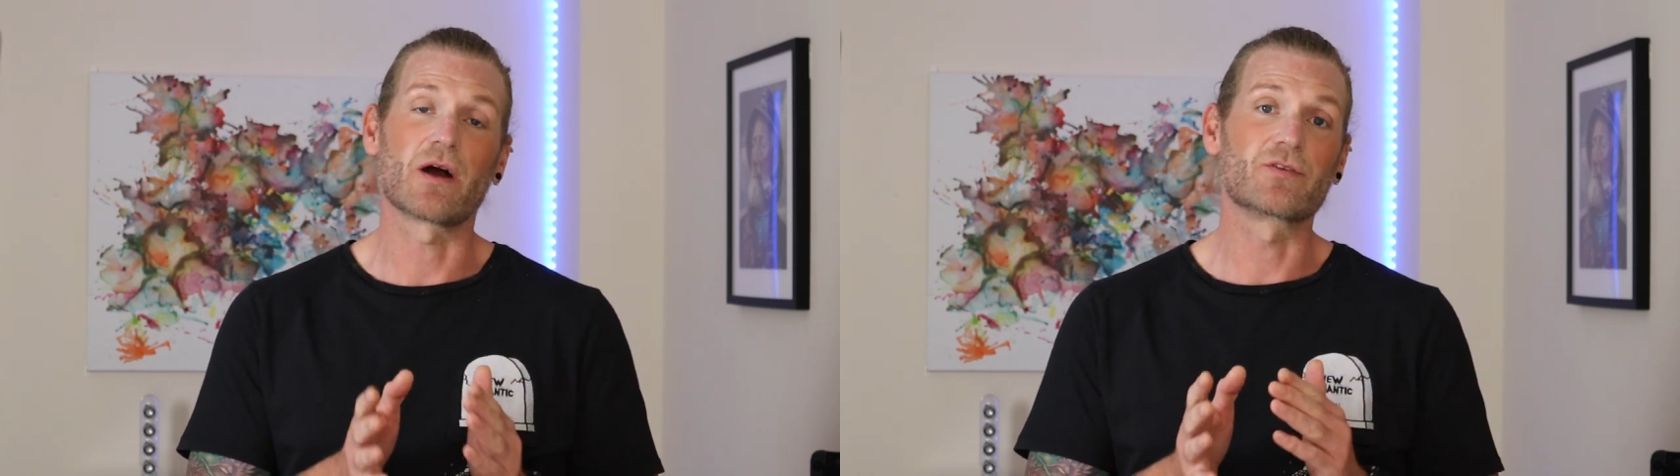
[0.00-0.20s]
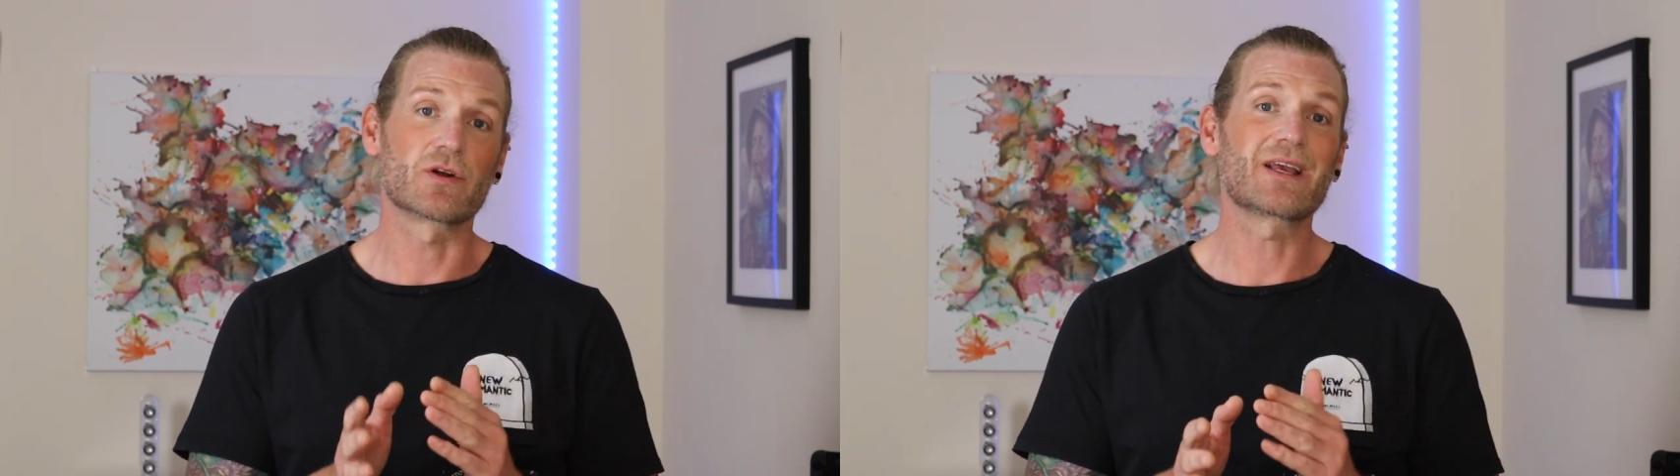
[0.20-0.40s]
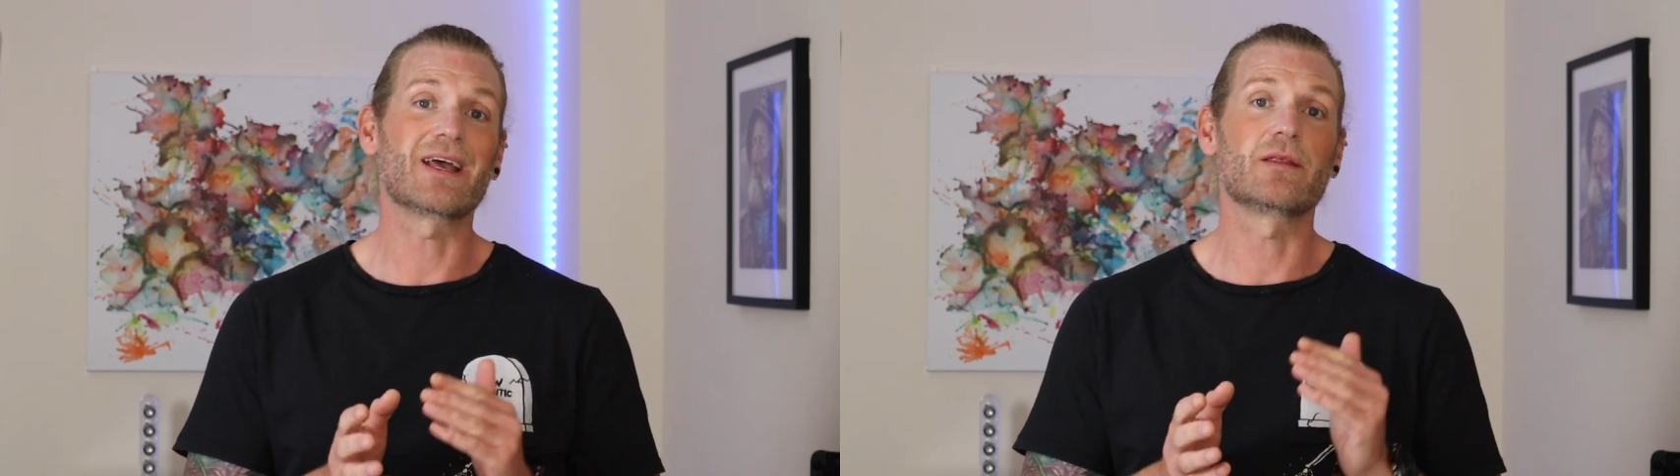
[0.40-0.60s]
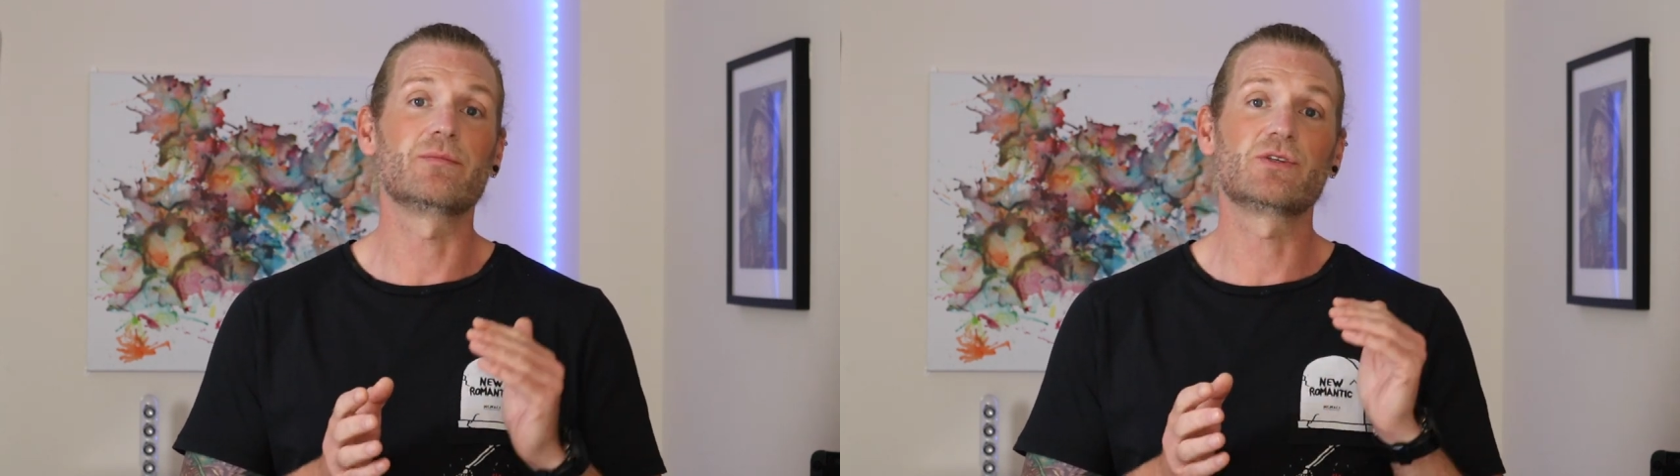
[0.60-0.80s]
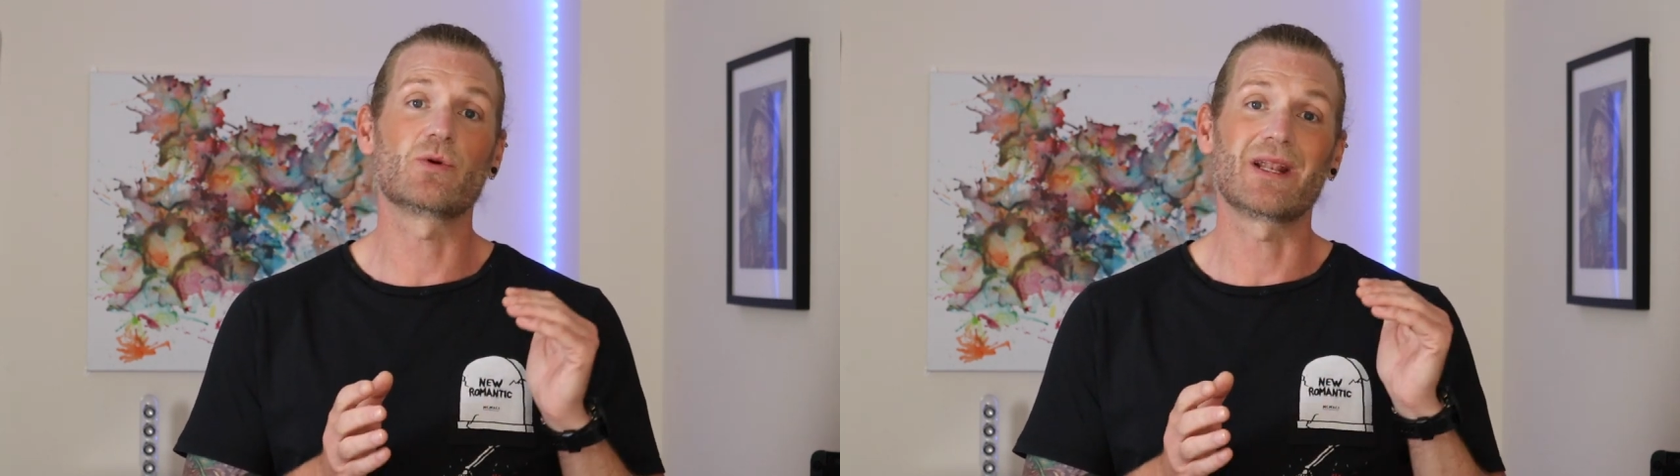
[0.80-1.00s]
I've got to get
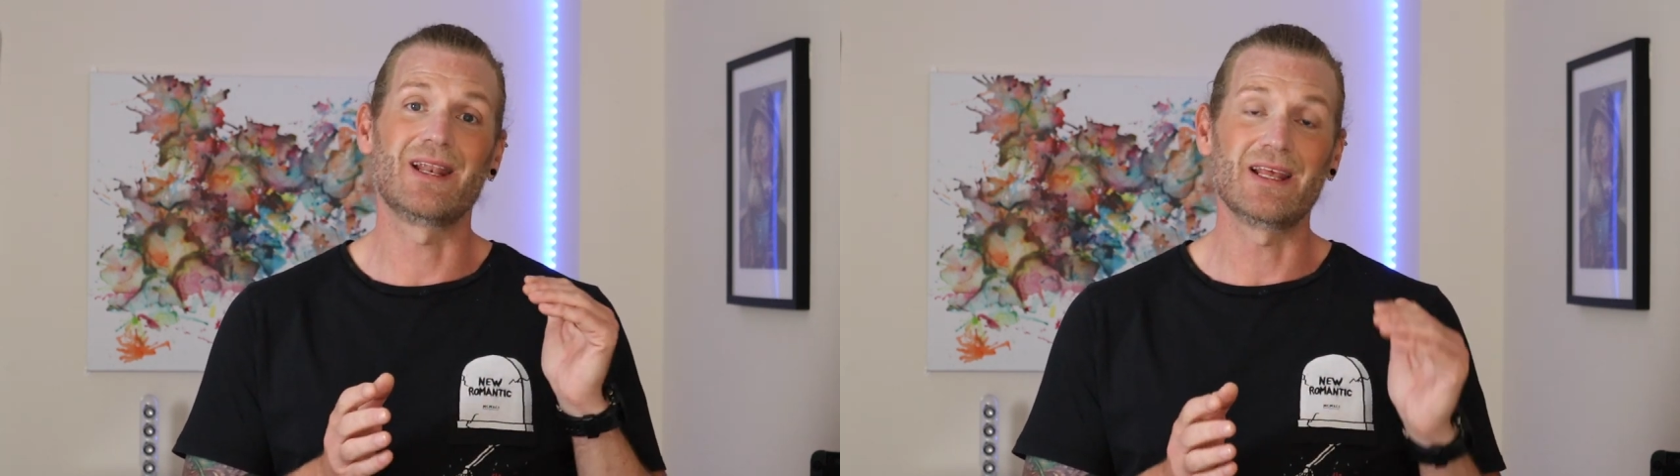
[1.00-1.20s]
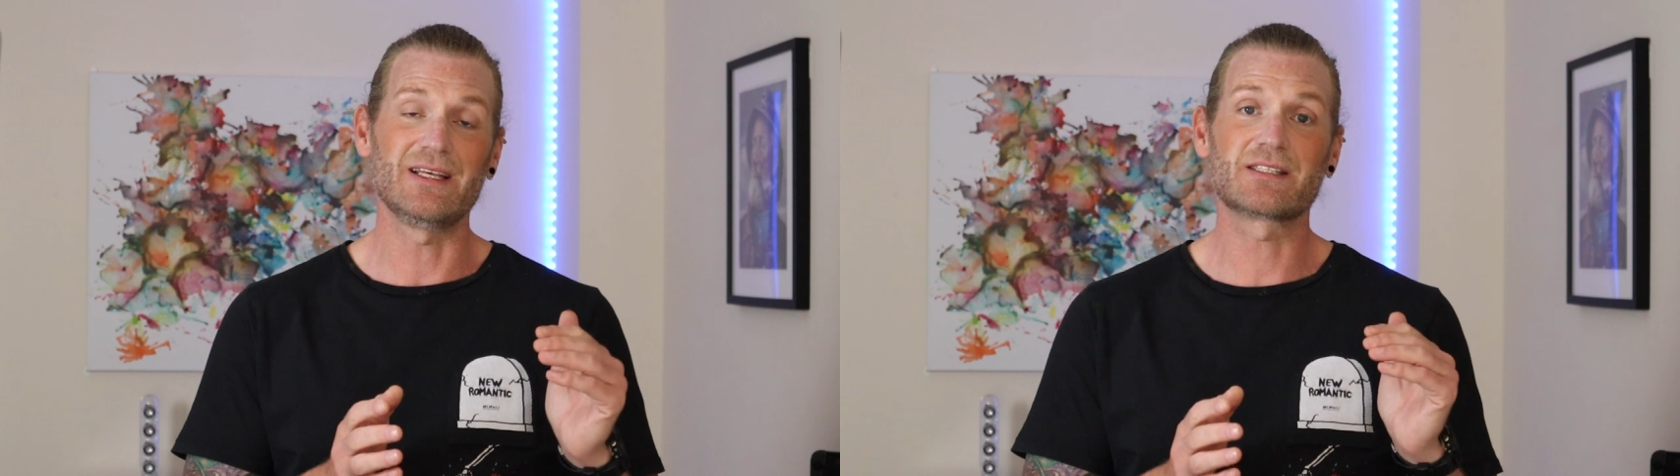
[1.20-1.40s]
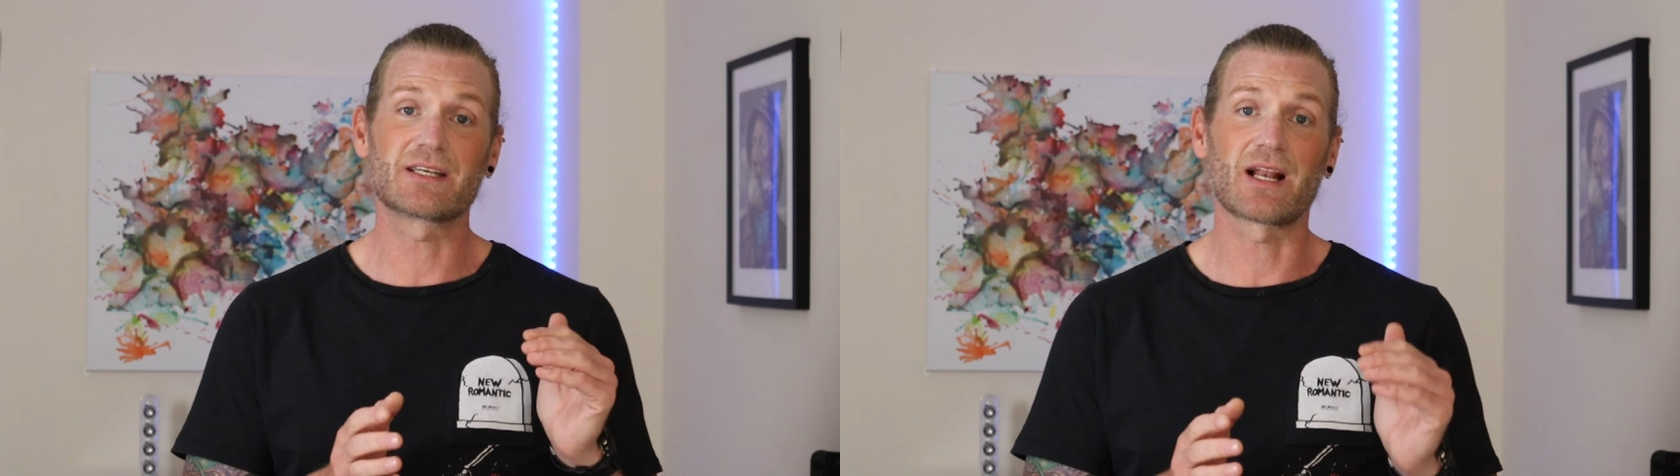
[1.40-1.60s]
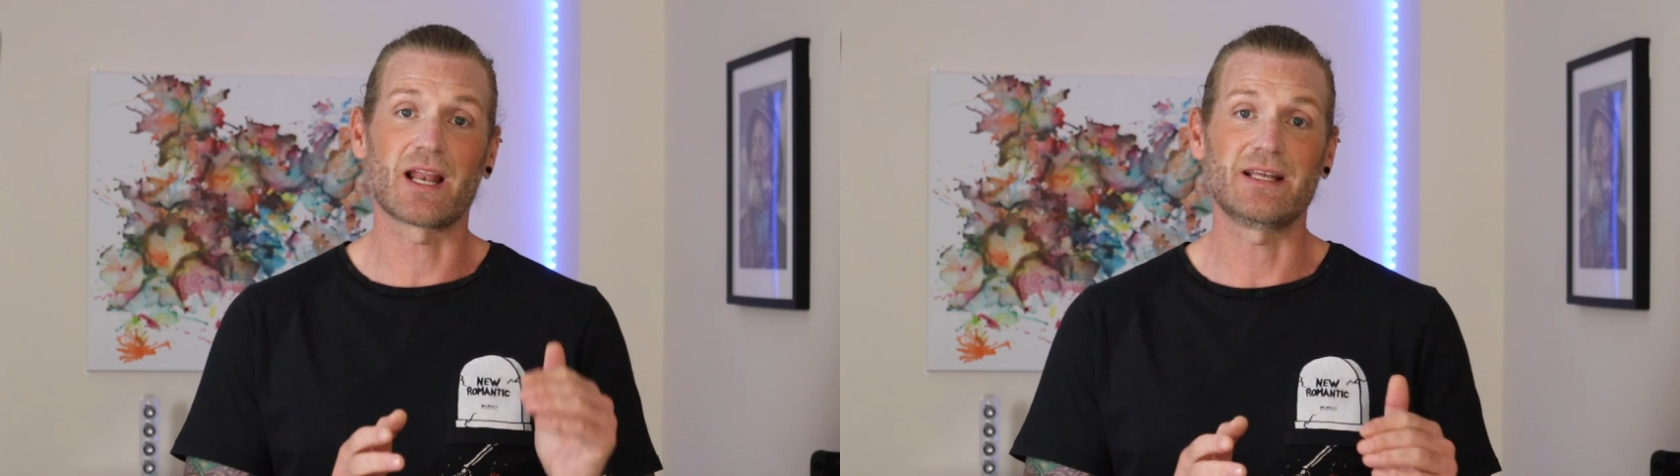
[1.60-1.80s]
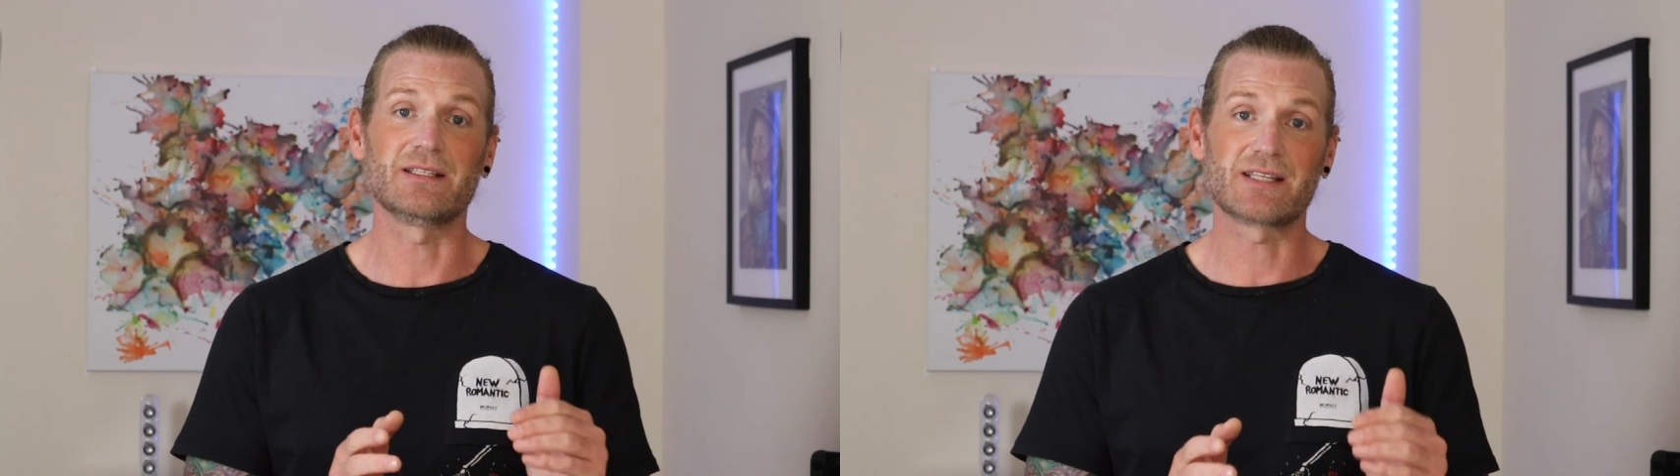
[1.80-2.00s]
them to at least a
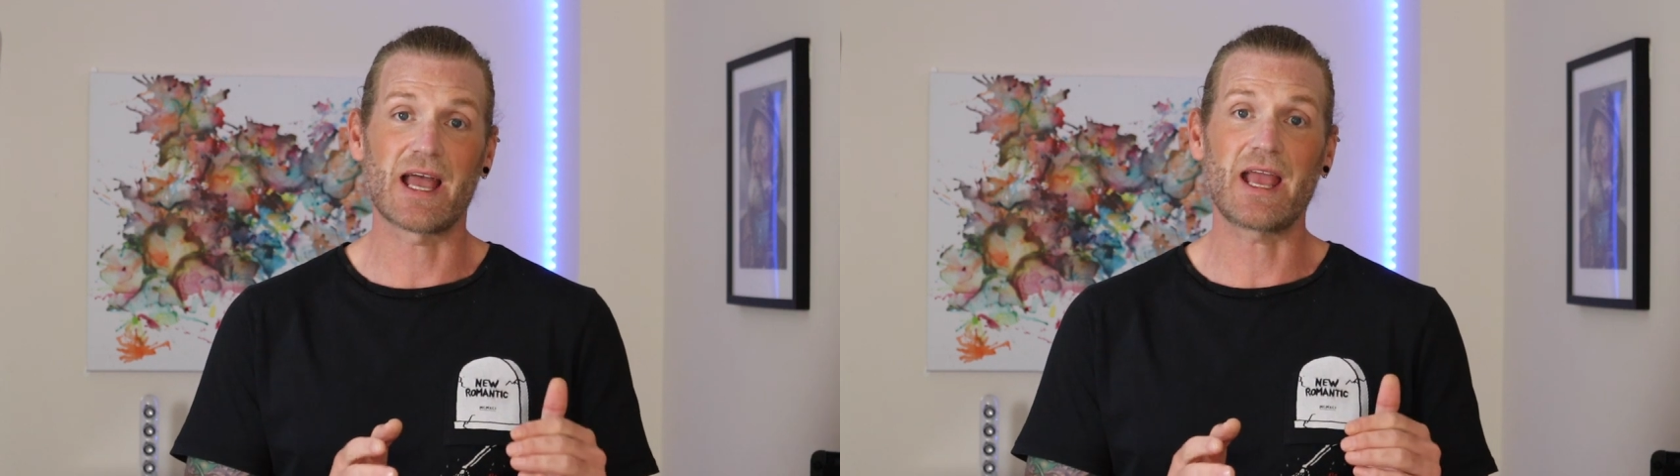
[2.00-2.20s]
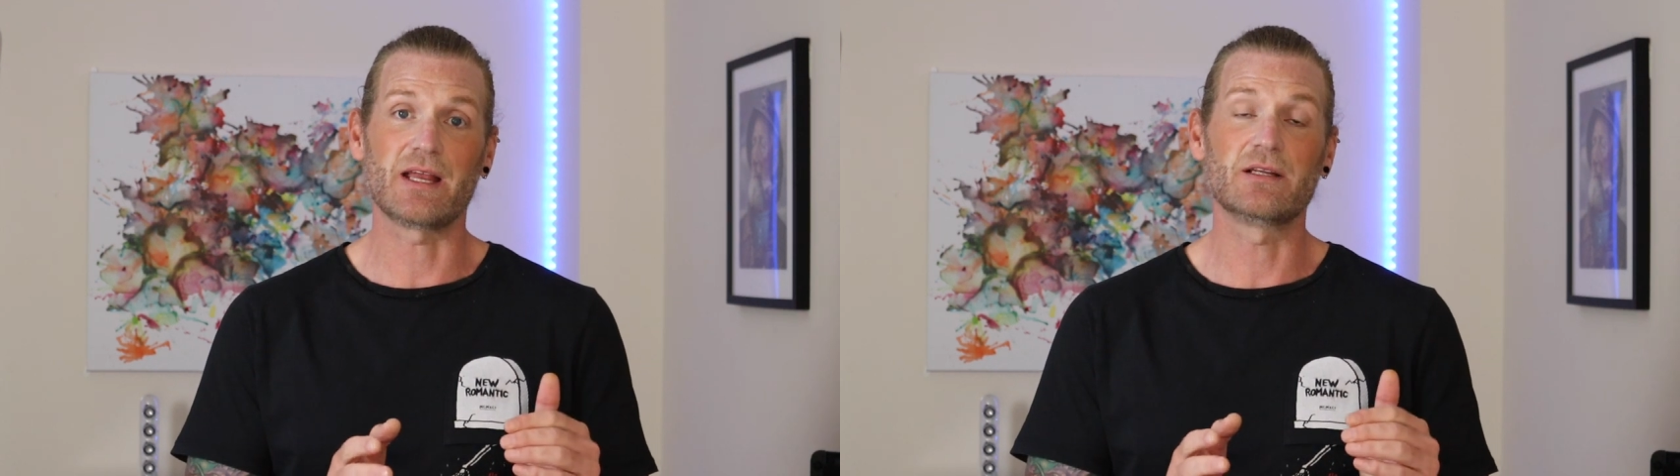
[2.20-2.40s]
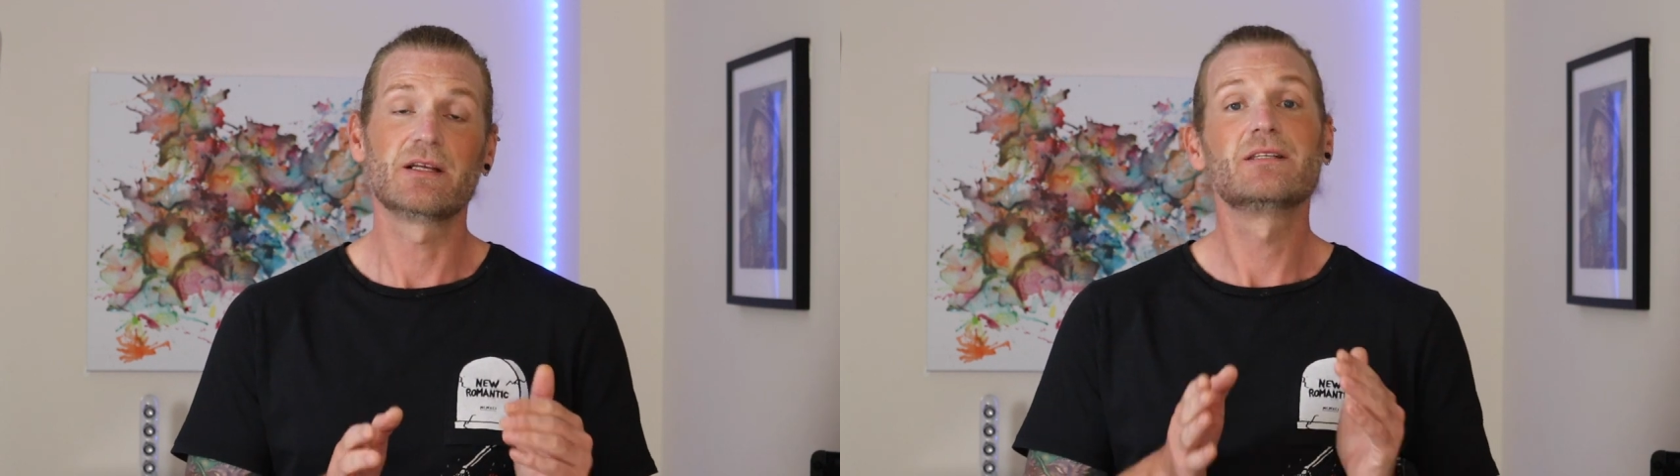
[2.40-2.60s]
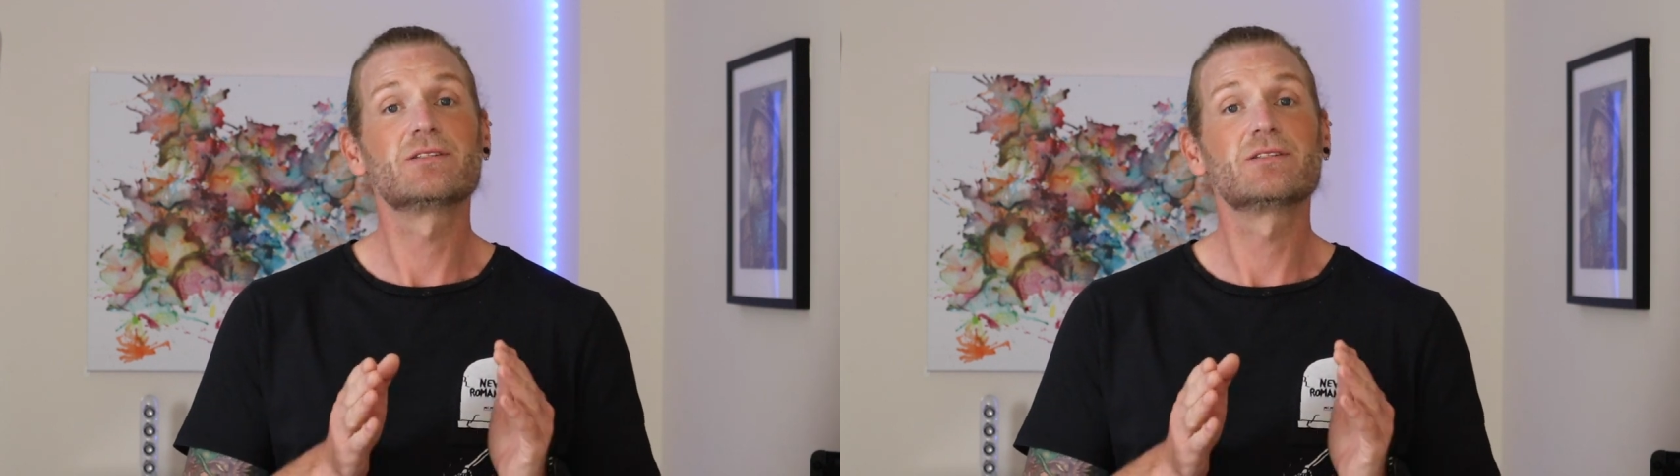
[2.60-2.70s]
clean 10